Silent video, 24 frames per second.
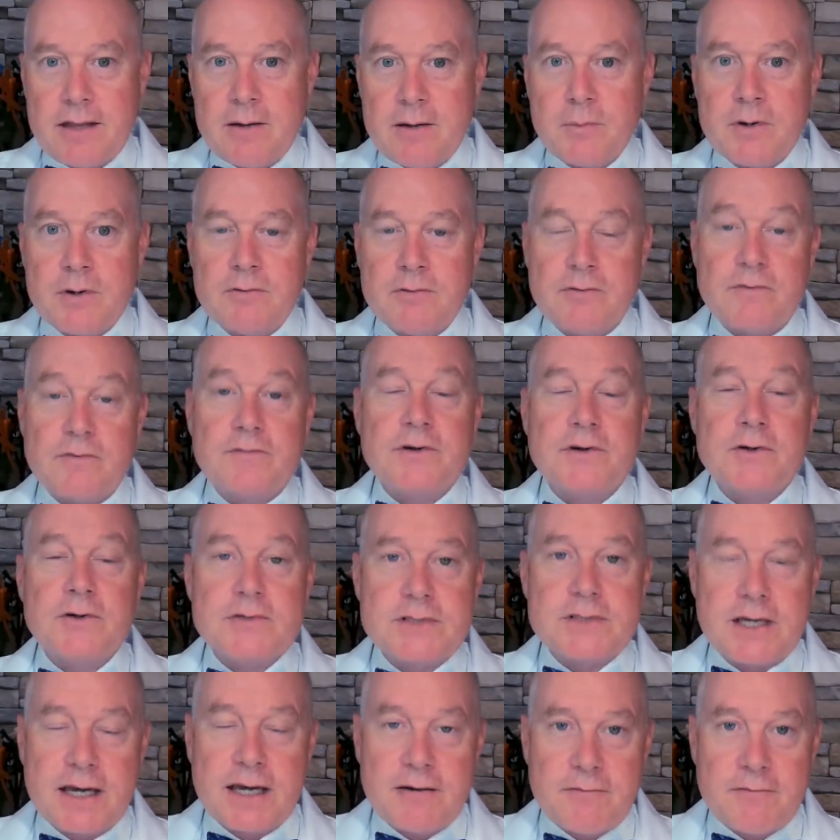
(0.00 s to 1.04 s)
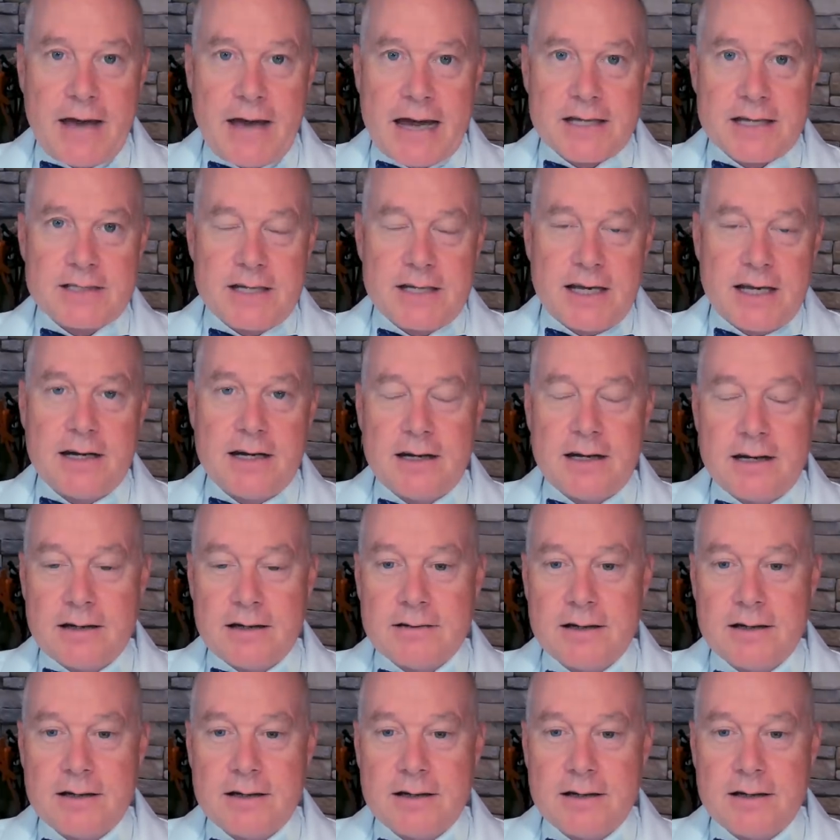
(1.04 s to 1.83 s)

they would refuse to get vaccinated.